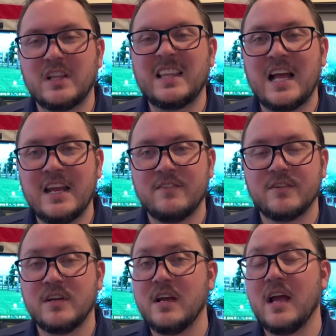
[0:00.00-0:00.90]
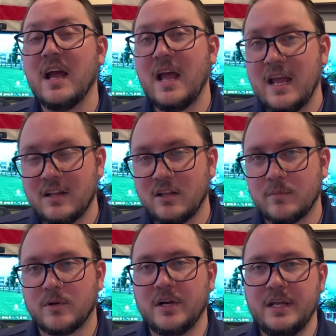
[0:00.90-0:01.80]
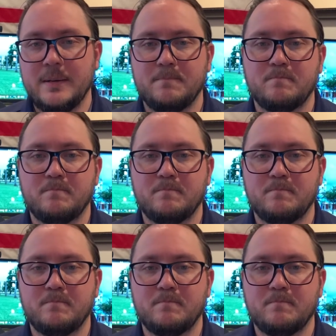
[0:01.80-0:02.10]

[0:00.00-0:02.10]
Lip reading: life and liberty.